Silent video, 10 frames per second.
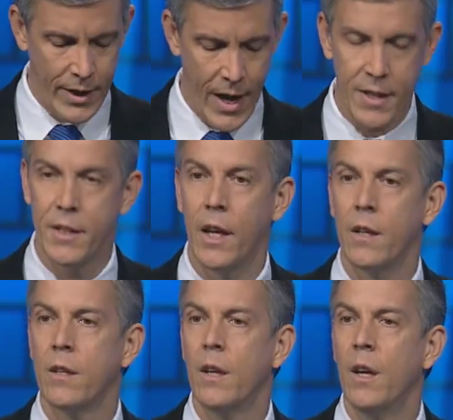content.
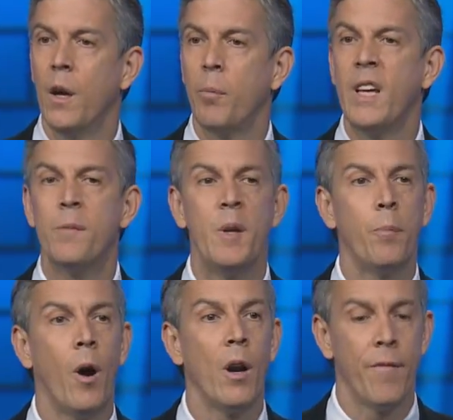Please be
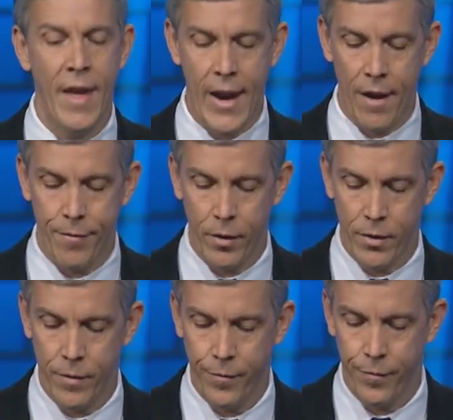part of that
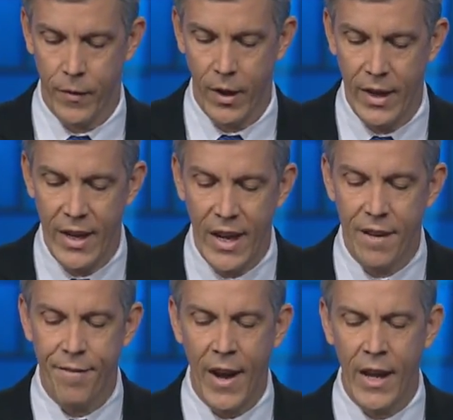effort.
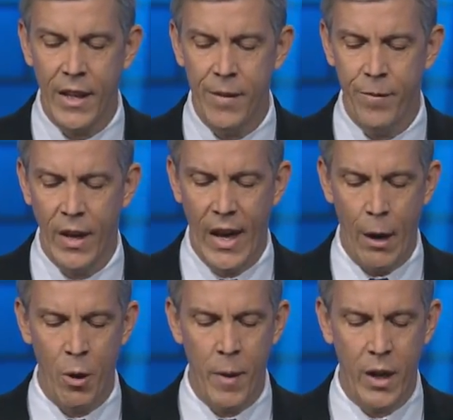And finally, I
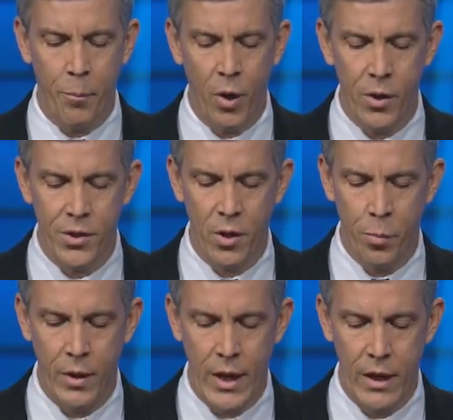want to make a personal
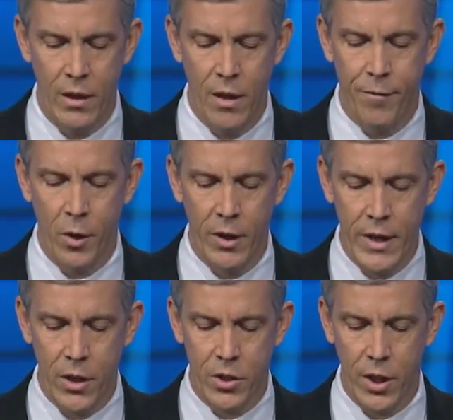plea for your
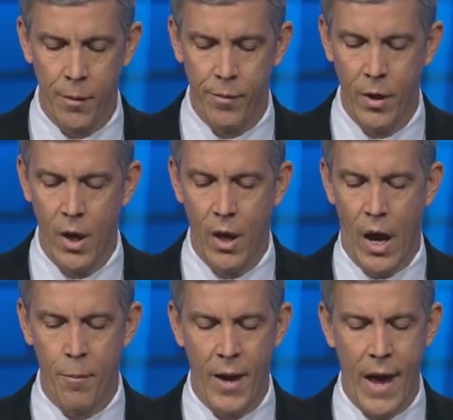leadership
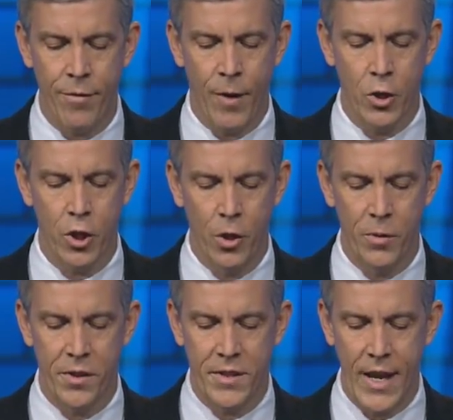on behalf of our
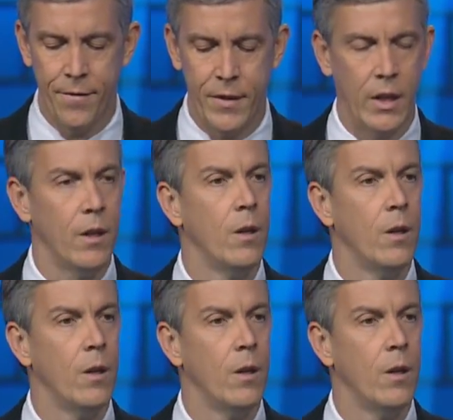children's safety,